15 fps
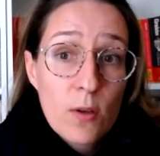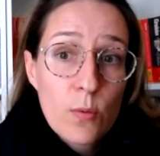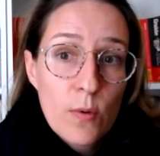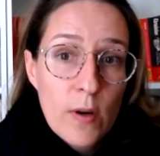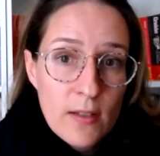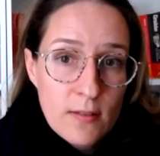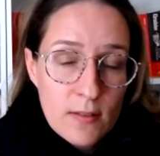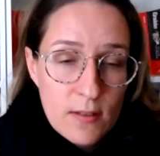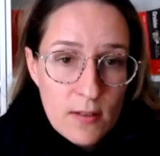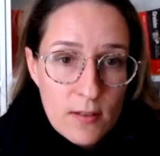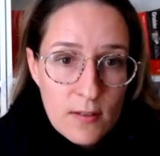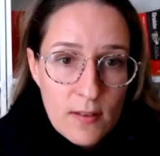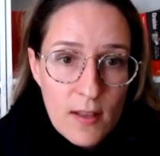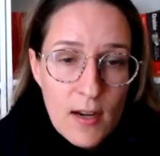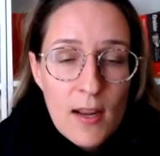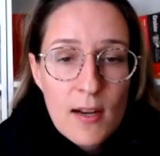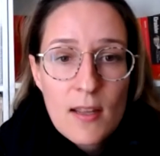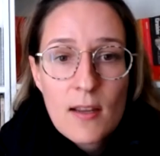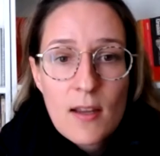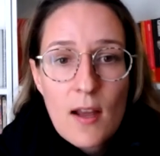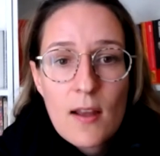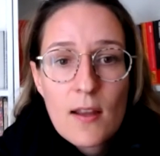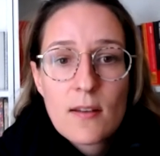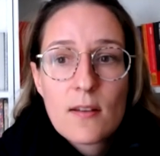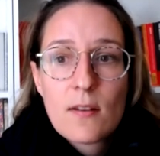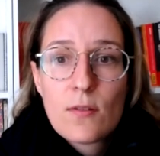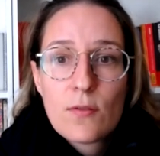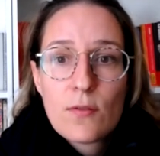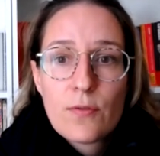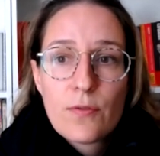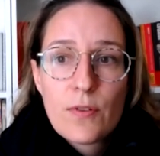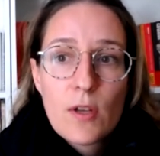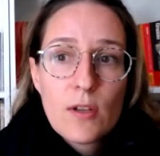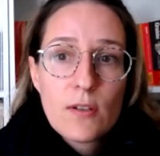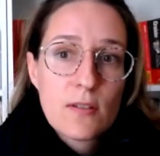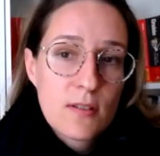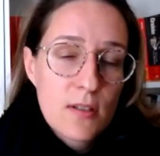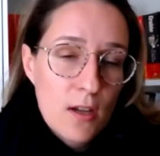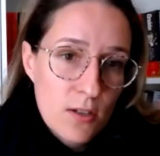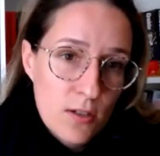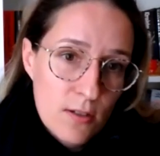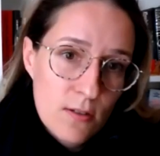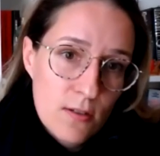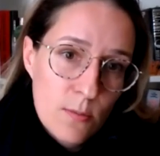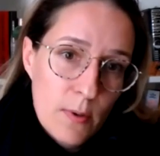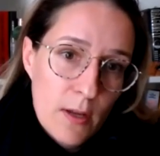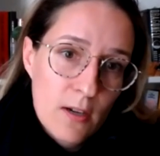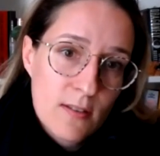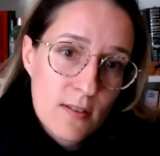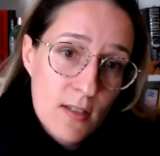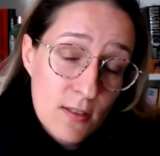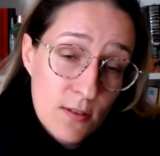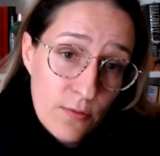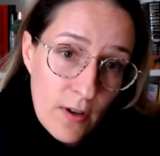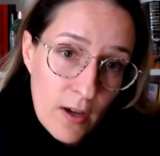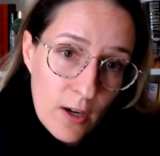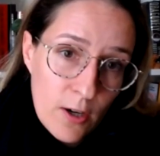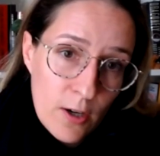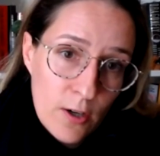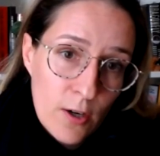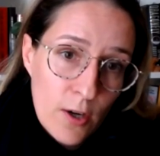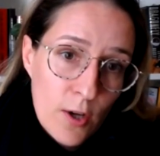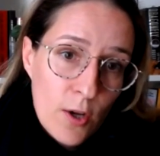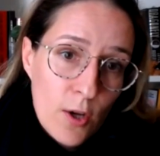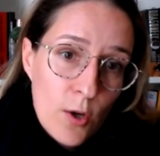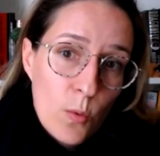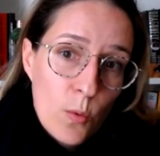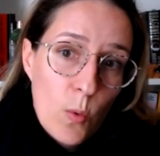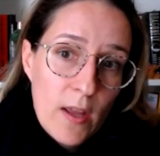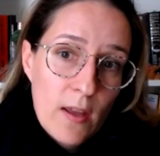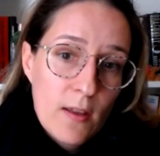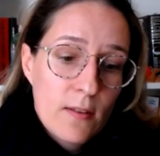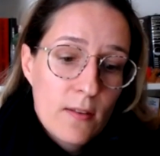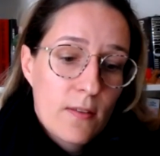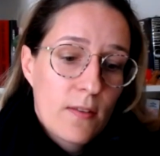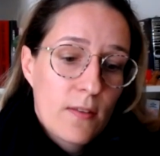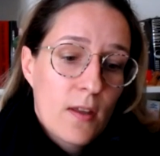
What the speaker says: risk that any kind of discussions about a ceasefire with